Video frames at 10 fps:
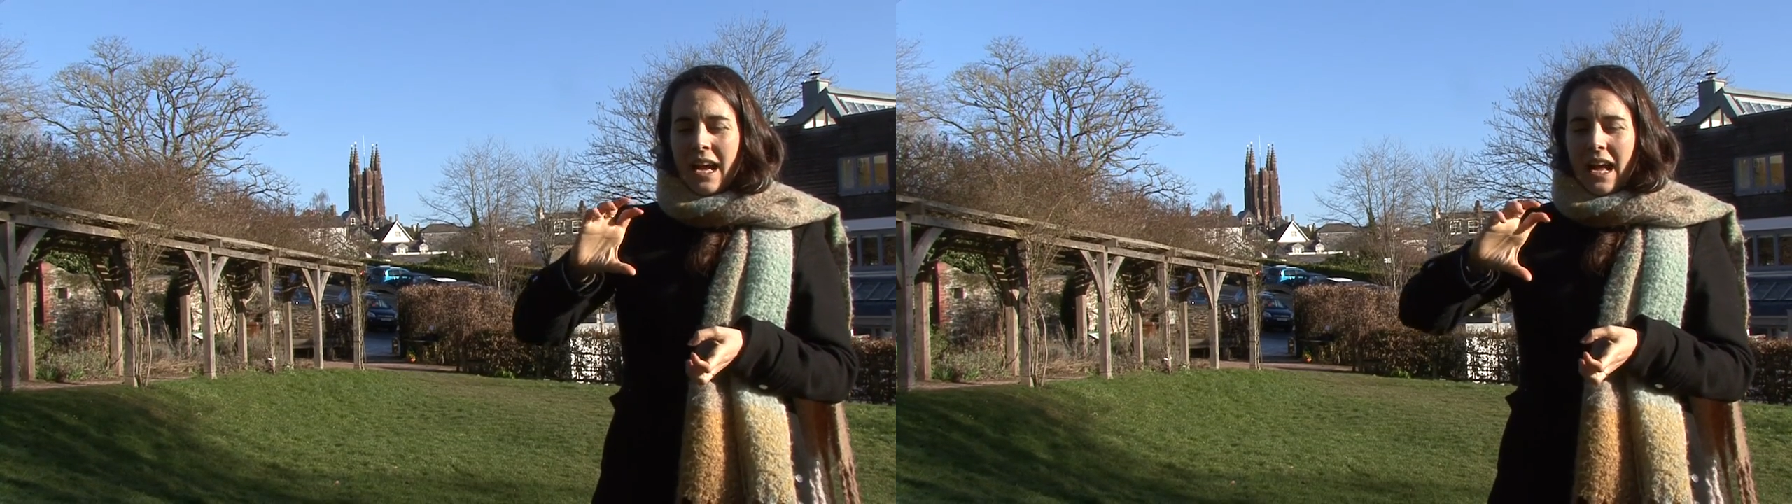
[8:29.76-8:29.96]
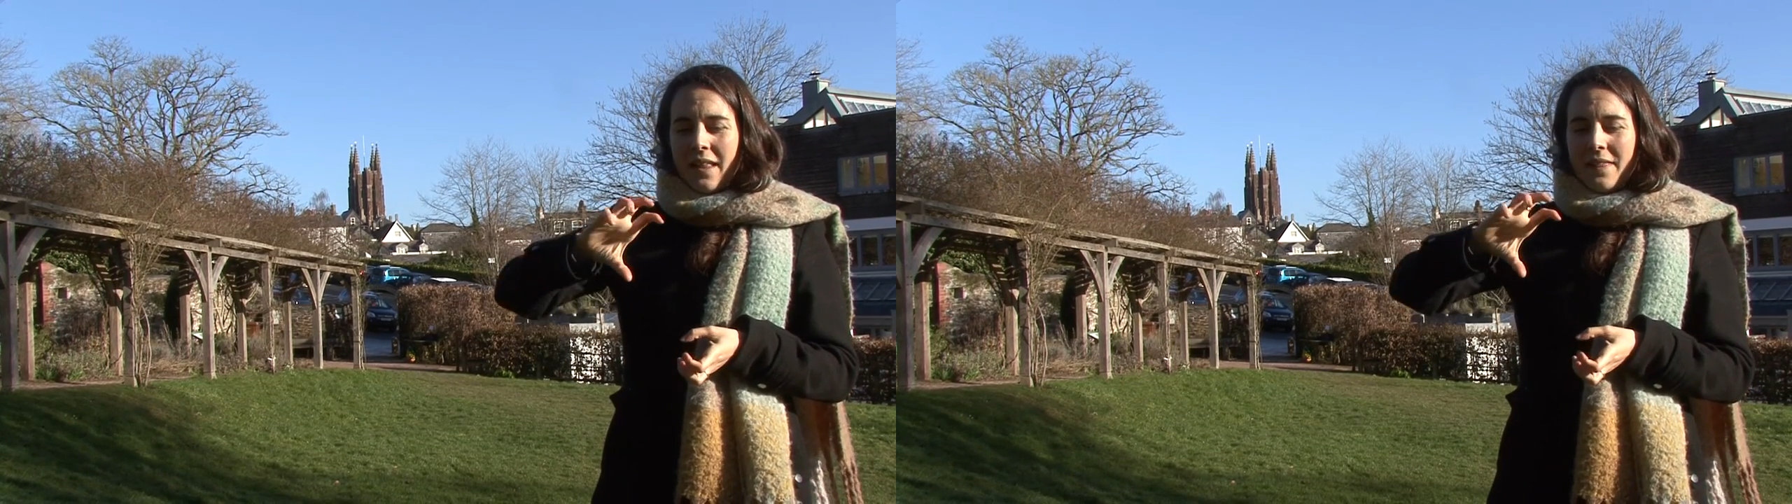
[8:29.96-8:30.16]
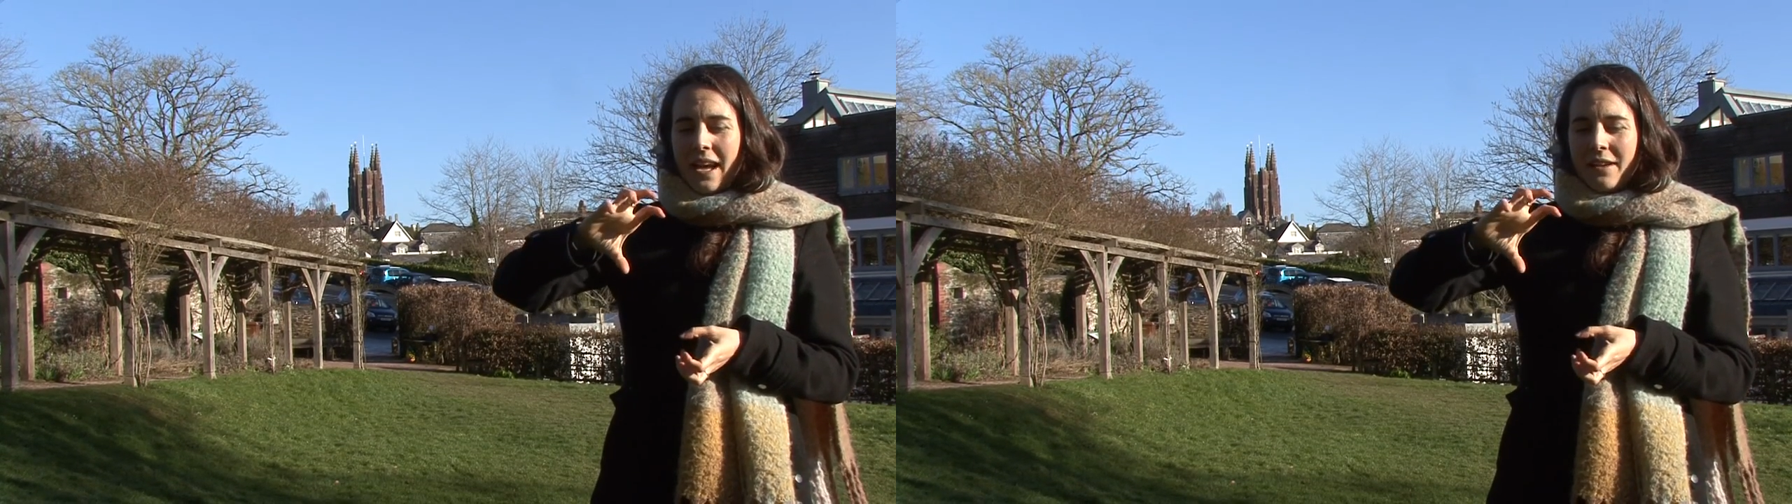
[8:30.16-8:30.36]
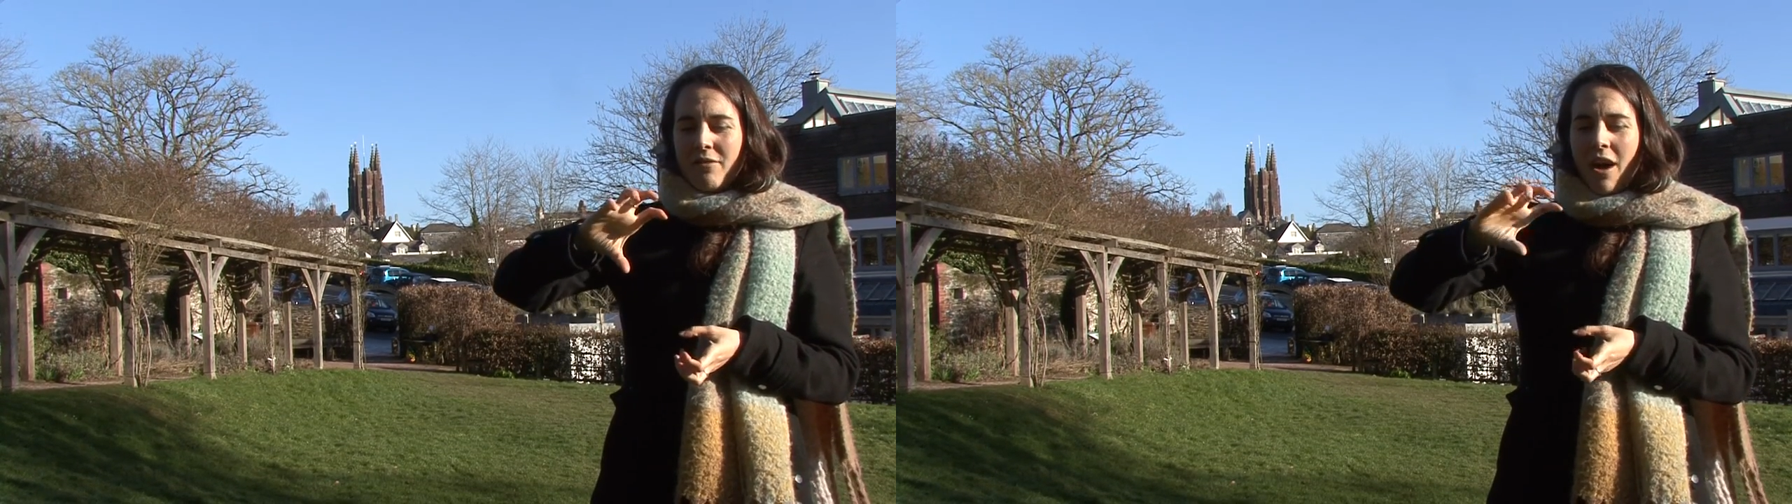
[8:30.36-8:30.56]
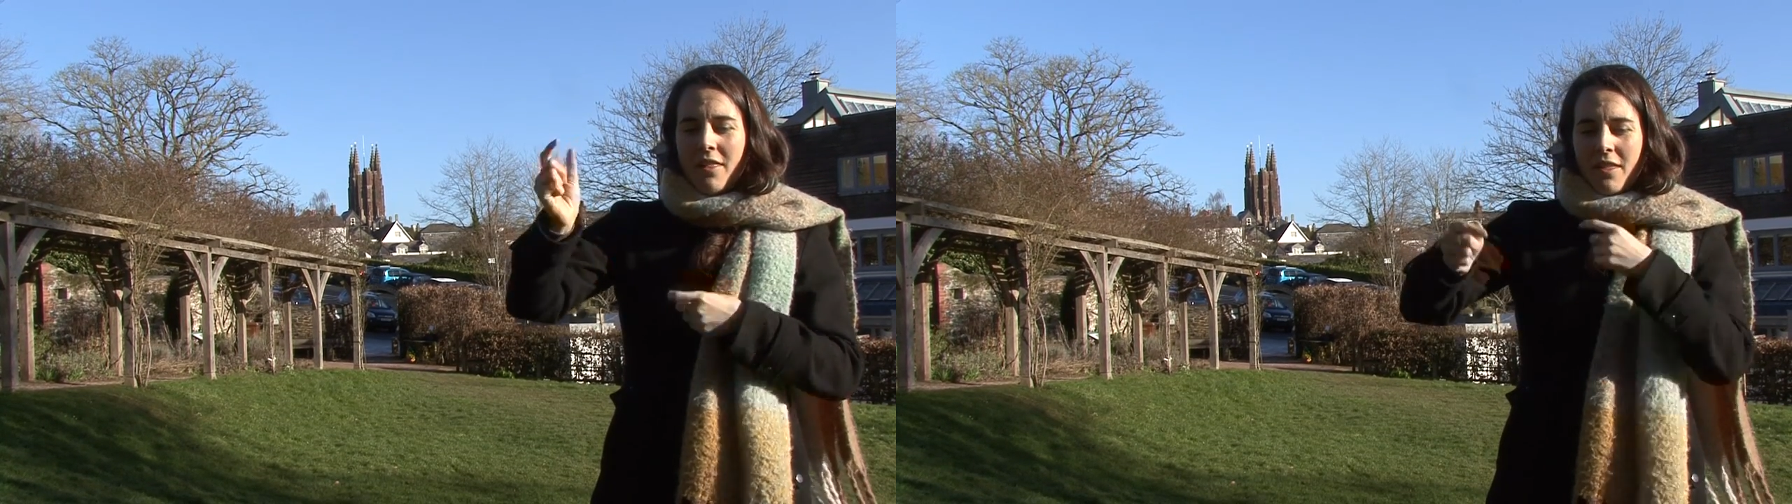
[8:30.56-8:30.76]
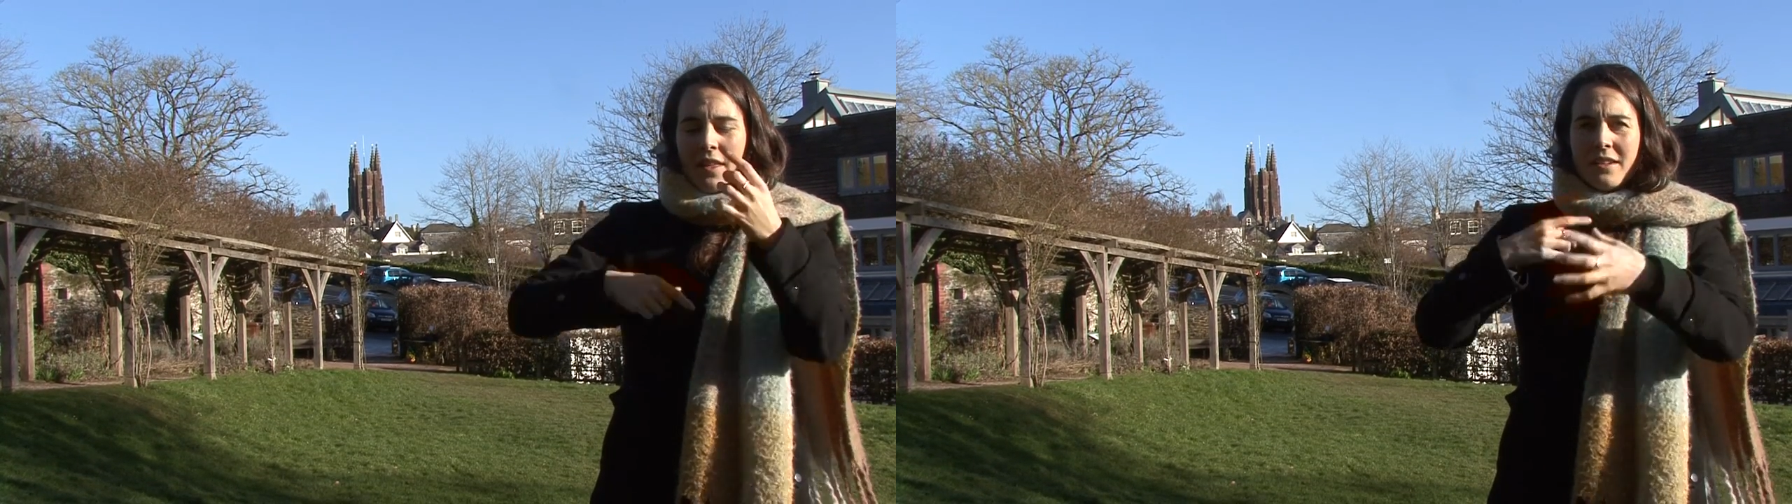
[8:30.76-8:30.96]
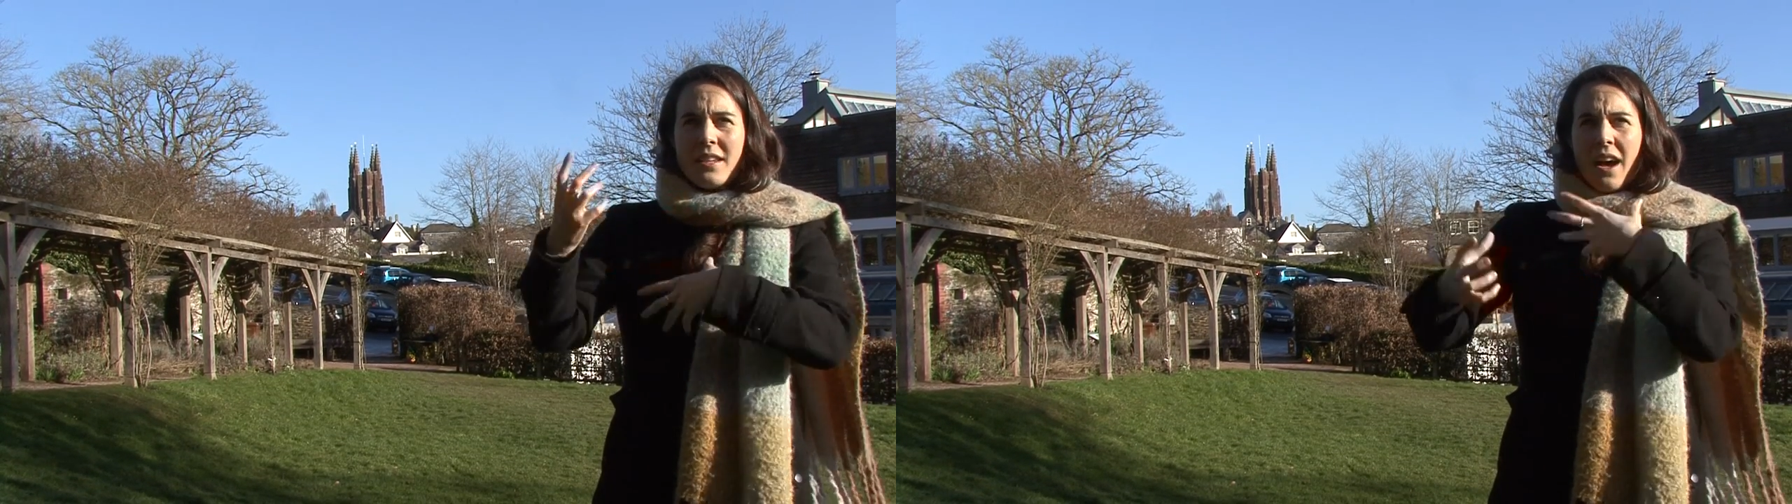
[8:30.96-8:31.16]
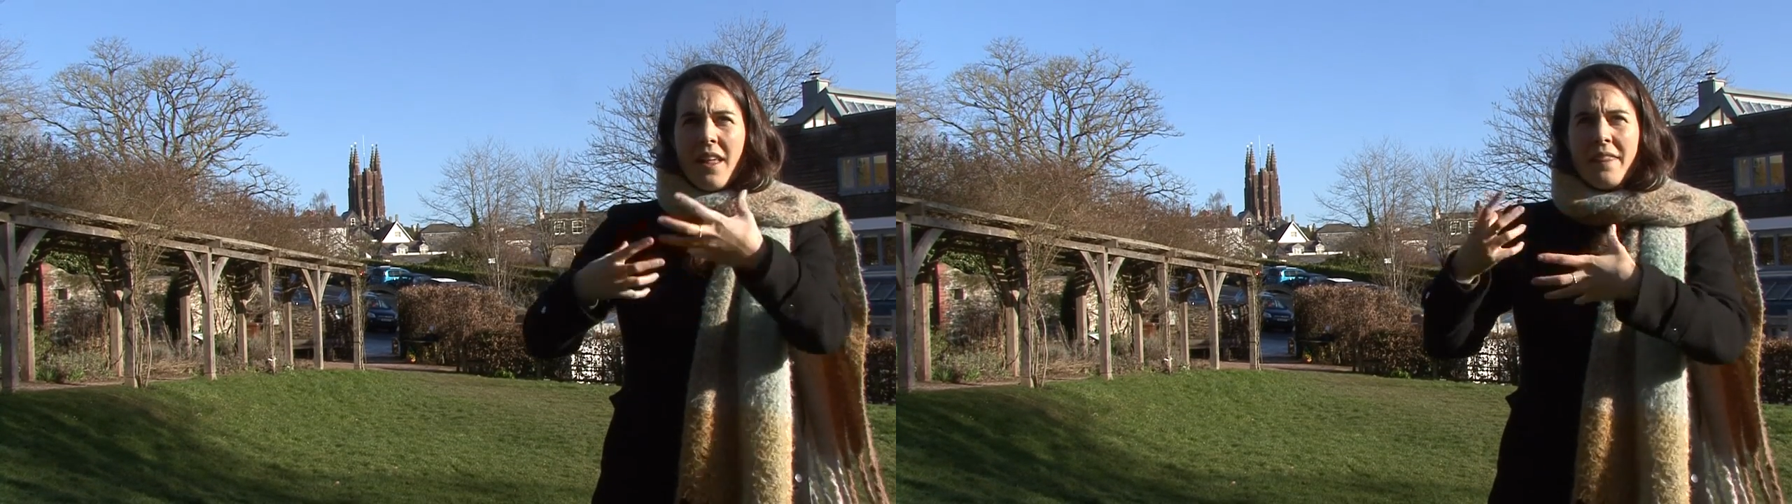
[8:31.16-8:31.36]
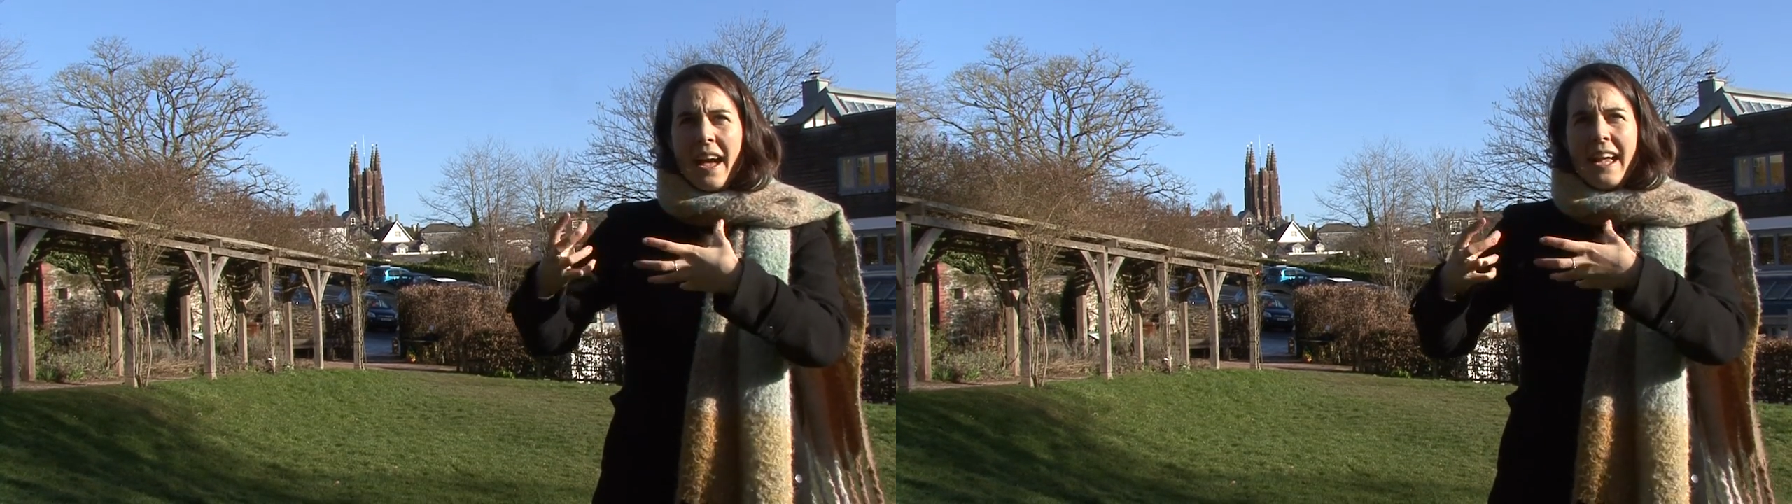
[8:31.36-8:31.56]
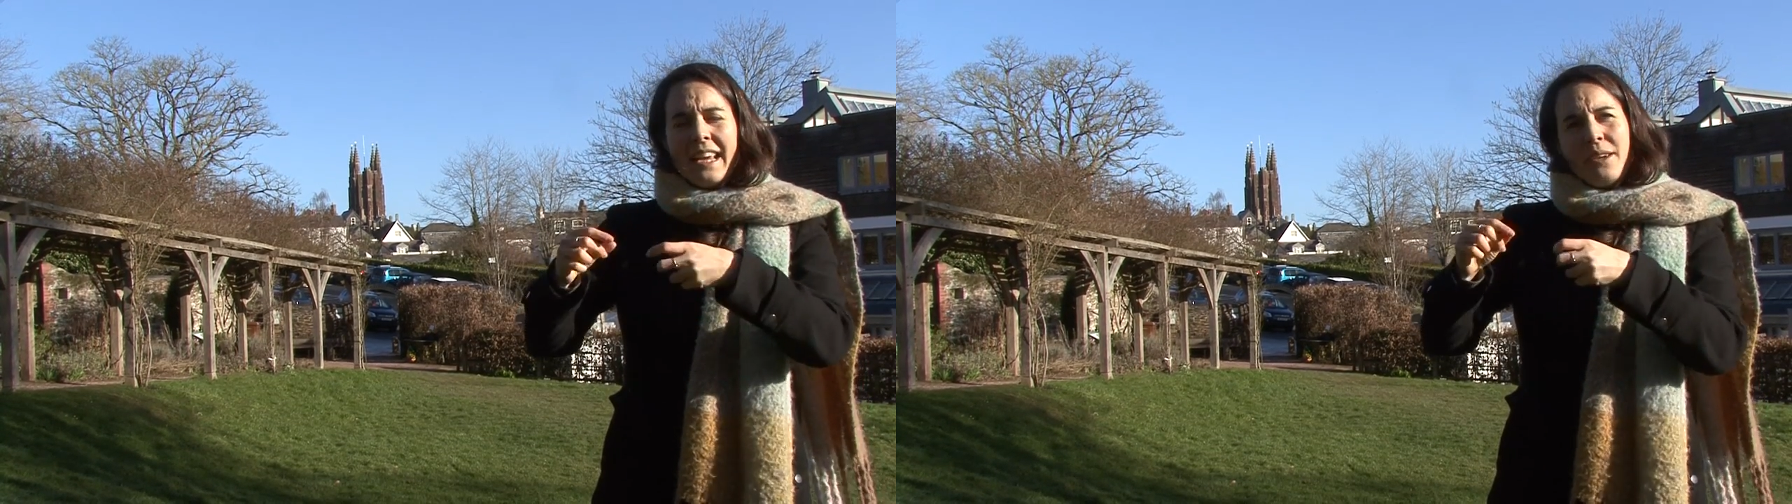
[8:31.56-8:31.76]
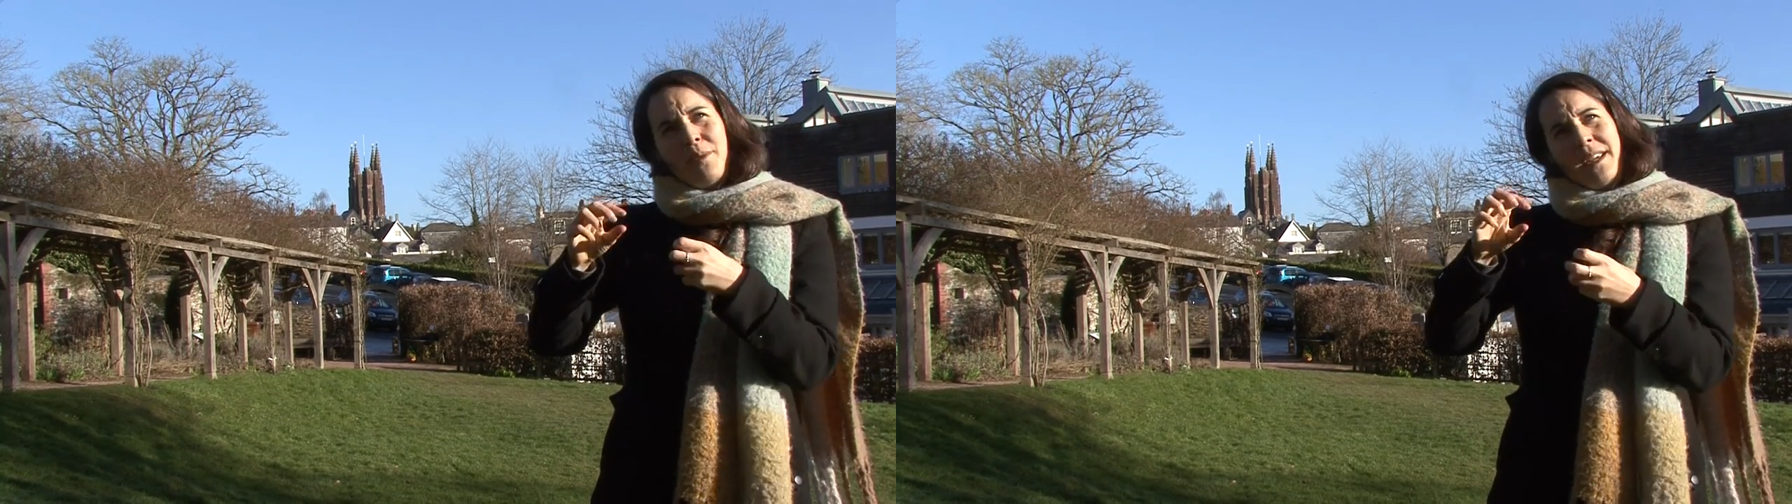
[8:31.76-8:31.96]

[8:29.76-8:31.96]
and then rather than turn that in,